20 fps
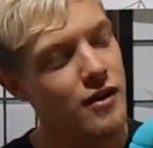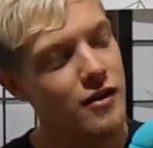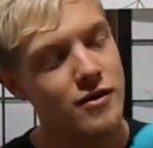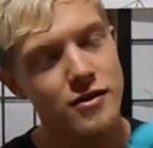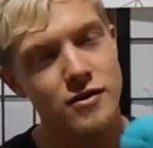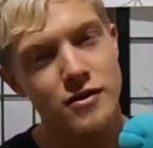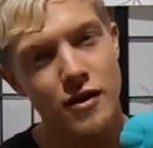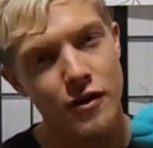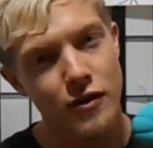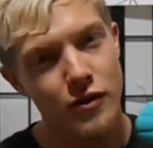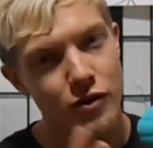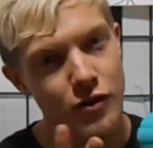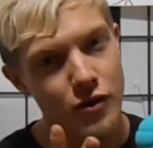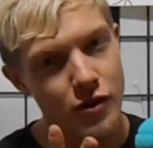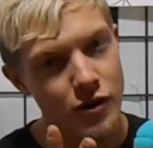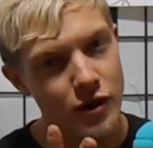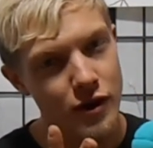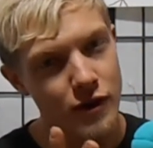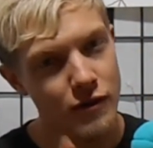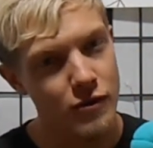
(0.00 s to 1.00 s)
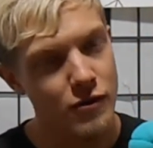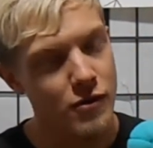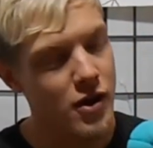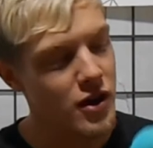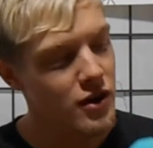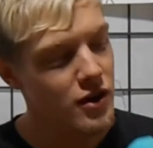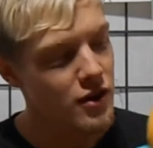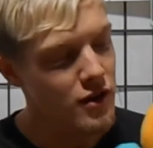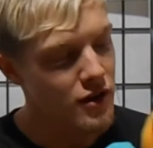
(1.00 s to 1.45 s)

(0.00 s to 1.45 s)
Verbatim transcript: This is our third giveaway,